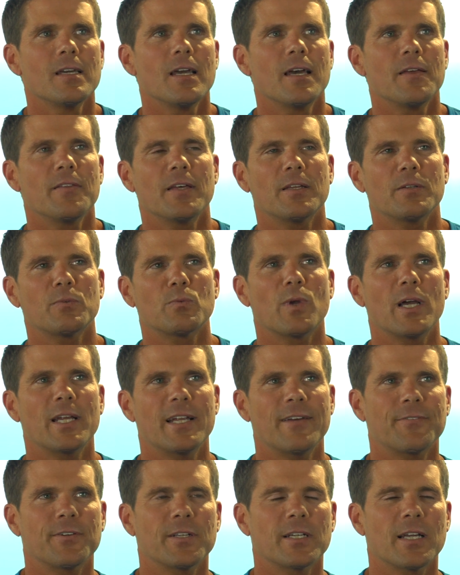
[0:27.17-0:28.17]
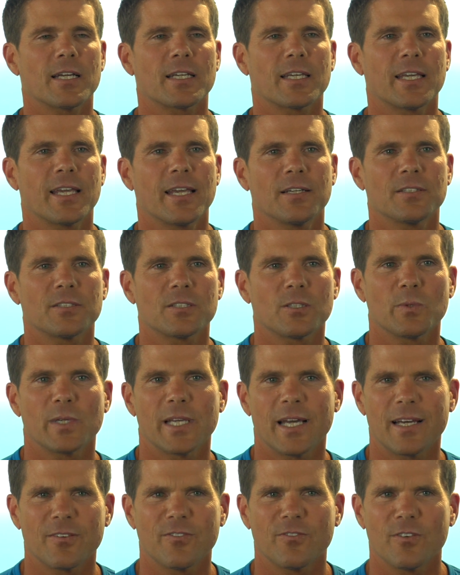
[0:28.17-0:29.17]
And then right after he got cancer, we
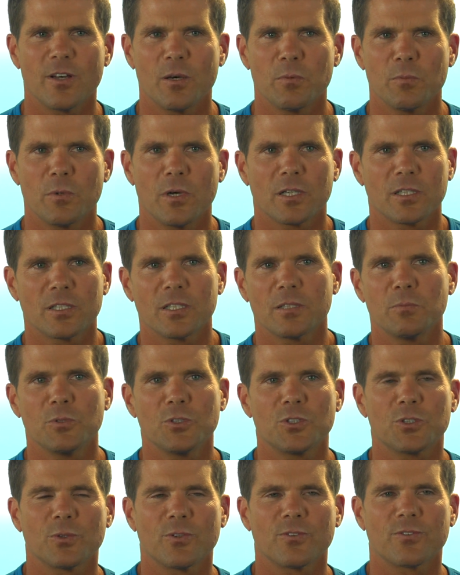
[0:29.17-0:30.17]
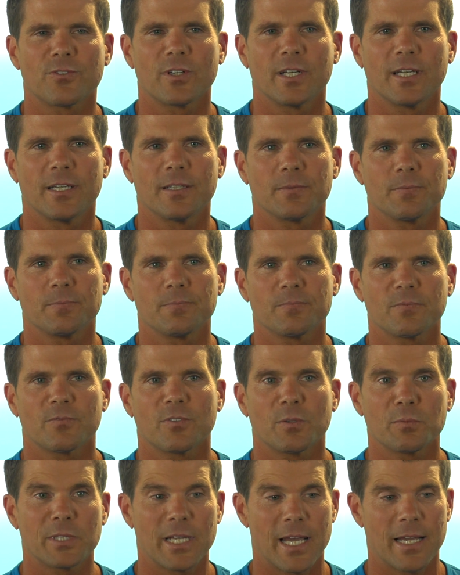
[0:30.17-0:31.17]
had a good mutual friend
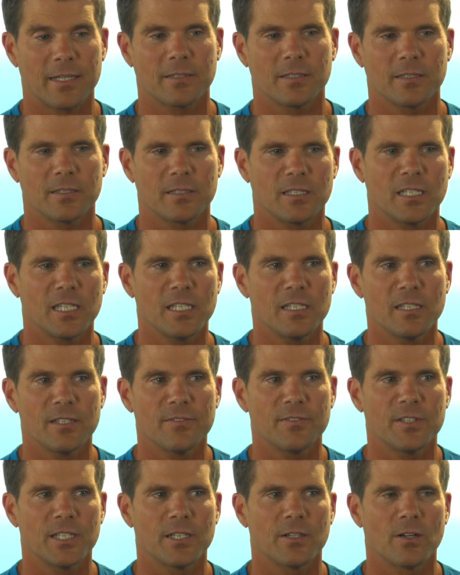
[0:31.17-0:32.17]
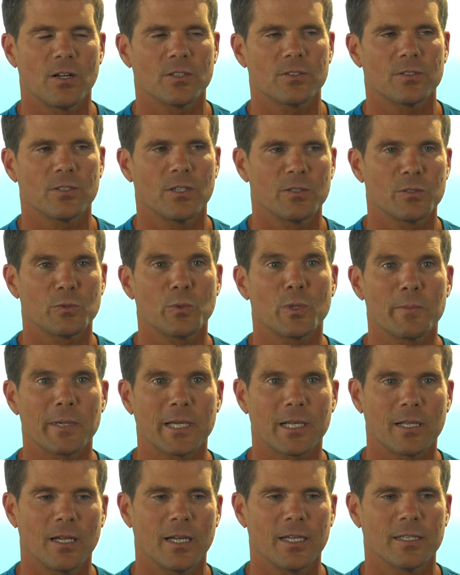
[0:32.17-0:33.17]
from Texas, and he lived here also. He was one of my
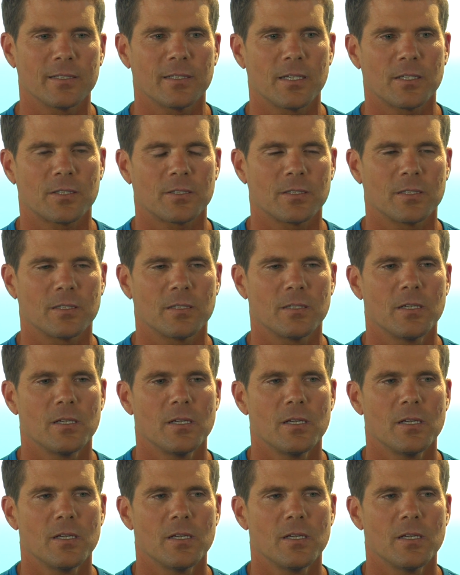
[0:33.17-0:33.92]
clients, actually.